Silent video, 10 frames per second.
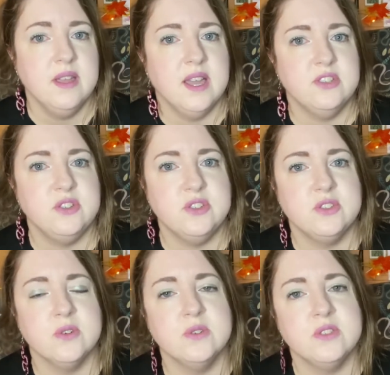as you
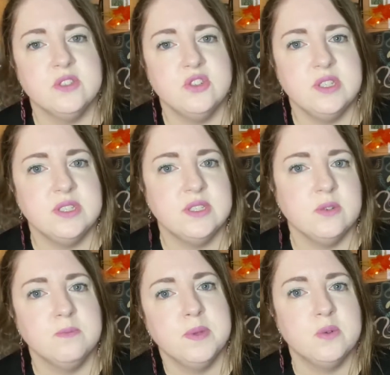saw, so she's
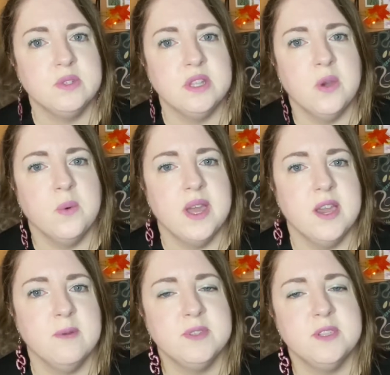still building her way
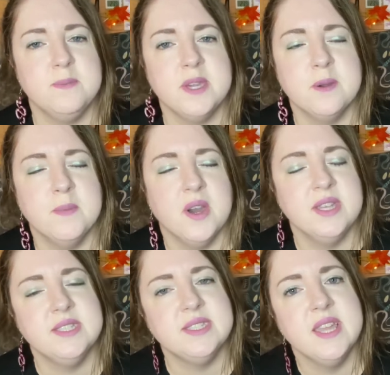up to the bigger
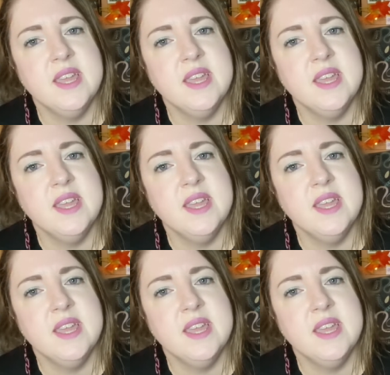mice.